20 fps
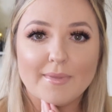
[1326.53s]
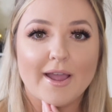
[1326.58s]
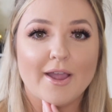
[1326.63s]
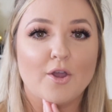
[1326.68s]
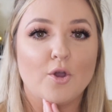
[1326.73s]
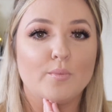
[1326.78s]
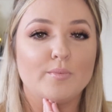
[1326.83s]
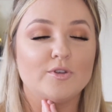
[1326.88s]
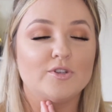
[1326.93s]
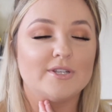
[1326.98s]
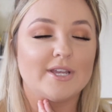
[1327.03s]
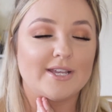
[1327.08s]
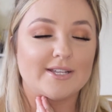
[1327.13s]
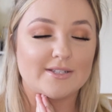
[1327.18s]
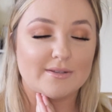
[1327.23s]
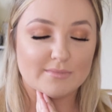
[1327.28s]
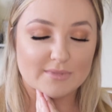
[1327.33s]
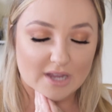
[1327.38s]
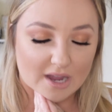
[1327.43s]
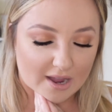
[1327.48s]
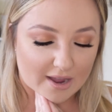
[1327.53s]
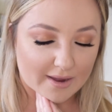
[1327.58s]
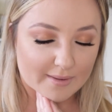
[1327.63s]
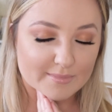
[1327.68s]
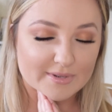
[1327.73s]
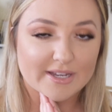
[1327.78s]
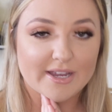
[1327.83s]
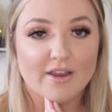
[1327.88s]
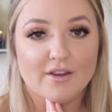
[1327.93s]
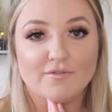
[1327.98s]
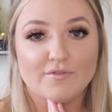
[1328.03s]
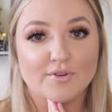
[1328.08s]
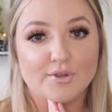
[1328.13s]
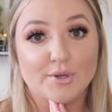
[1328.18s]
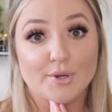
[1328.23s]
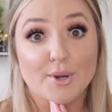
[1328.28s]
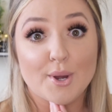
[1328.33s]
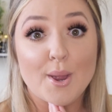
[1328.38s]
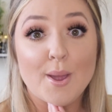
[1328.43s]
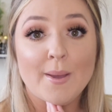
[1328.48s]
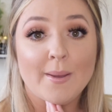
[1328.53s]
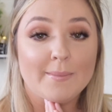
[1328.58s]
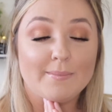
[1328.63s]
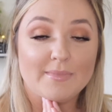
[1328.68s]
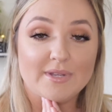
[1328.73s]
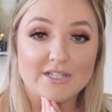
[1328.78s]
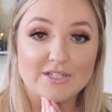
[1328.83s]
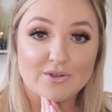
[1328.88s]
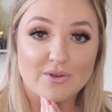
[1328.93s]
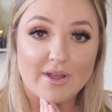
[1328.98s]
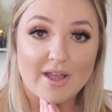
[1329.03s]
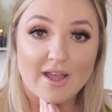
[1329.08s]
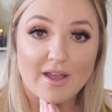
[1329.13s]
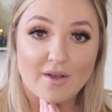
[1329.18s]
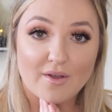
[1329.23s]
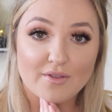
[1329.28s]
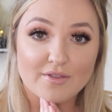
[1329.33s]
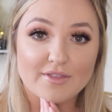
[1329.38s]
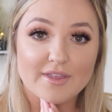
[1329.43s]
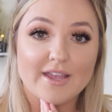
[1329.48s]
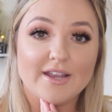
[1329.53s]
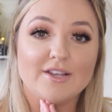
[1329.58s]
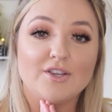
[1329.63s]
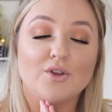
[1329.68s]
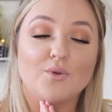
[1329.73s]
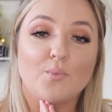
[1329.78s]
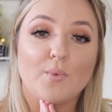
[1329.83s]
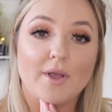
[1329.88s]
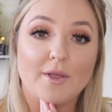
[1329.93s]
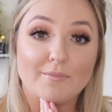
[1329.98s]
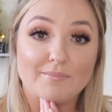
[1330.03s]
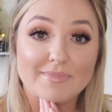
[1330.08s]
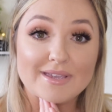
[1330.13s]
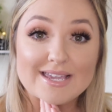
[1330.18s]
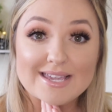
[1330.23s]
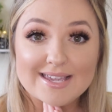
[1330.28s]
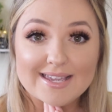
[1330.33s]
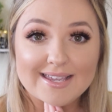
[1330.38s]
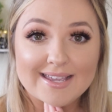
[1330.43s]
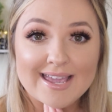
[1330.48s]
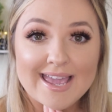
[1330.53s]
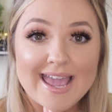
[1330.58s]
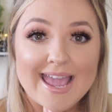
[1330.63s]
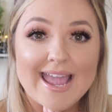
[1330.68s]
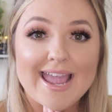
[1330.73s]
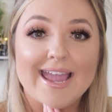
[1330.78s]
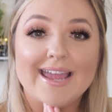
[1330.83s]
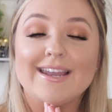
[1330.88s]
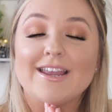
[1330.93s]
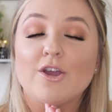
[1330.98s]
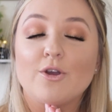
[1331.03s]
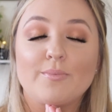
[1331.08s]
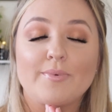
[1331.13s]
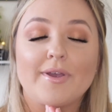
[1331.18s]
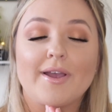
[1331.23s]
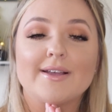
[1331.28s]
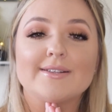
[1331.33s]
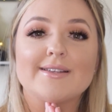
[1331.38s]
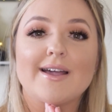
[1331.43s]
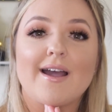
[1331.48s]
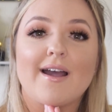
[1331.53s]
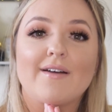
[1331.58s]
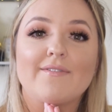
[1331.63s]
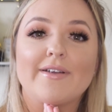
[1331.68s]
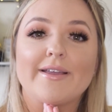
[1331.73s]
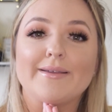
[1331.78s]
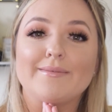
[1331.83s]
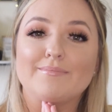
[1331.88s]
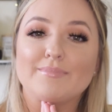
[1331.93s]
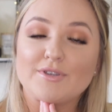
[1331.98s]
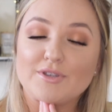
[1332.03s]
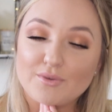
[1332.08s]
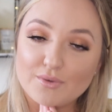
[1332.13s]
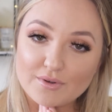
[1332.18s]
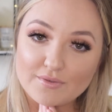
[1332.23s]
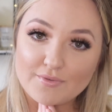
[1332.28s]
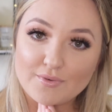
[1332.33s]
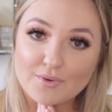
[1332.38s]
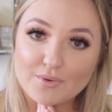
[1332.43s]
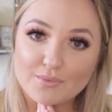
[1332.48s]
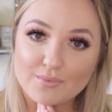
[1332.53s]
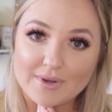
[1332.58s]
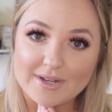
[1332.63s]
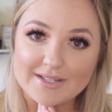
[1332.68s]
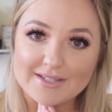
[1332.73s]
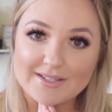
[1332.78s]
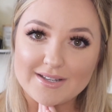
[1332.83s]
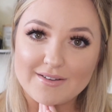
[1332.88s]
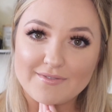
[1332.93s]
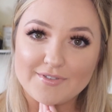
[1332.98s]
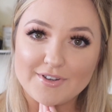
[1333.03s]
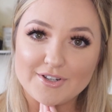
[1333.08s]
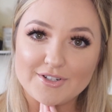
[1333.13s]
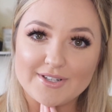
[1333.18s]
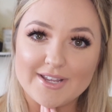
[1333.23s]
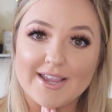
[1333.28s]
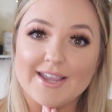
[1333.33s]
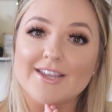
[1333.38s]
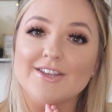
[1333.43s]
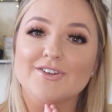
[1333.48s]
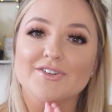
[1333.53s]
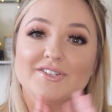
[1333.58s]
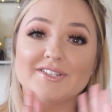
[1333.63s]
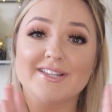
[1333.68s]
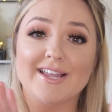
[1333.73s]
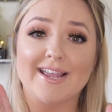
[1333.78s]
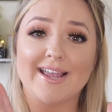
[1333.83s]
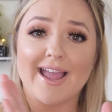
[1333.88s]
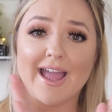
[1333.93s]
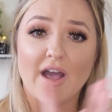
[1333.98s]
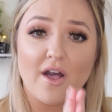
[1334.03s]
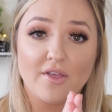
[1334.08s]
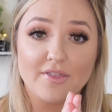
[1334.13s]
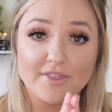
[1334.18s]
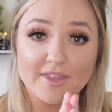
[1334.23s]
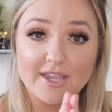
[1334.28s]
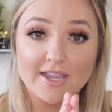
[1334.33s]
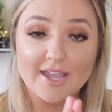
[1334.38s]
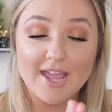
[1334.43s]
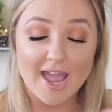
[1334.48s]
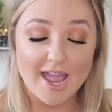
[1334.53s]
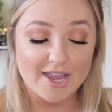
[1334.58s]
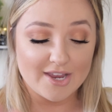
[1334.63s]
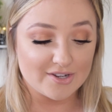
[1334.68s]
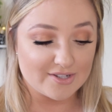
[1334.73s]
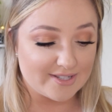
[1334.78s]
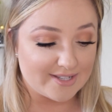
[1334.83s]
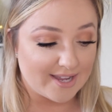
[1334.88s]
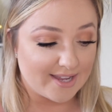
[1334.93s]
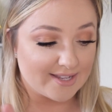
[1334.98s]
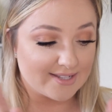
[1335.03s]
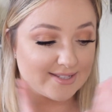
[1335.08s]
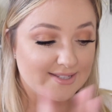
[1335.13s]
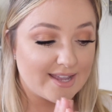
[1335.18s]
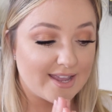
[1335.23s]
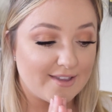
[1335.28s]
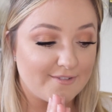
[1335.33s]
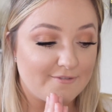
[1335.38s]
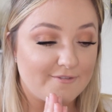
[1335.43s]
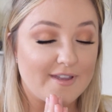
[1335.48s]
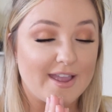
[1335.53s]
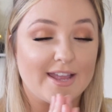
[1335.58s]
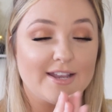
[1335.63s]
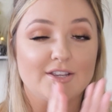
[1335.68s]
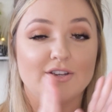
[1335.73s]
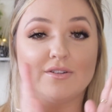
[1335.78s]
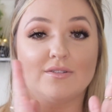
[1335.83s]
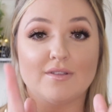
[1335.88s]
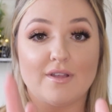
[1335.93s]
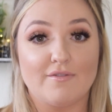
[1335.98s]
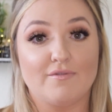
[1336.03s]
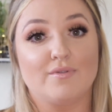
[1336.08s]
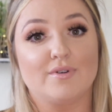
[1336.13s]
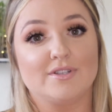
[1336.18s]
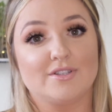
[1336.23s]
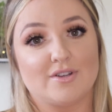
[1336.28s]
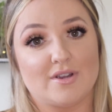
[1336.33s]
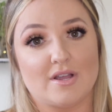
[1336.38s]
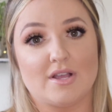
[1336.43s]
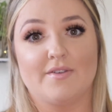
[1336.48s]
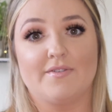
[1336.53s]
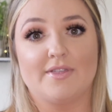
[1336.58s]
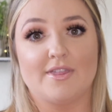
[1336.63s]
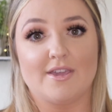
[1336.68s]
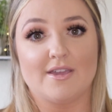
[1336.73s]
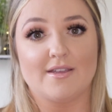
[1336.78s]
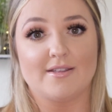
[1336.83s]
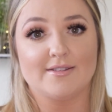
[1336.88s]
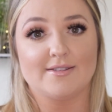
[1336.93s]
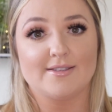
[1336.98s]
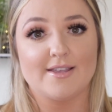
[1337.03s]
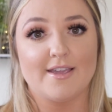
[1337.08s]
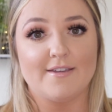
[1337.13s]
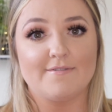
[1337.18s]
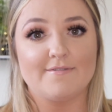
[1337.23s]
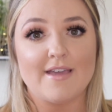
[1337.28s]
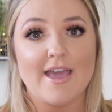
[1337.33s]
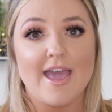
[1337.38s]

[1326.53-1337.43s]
I hope you take some time to care for your mental health and your well-being. And I hope you guys have a beautiful rest of your day. You're staying healthy, you're staying safe, and your loved ones are healthy and safe.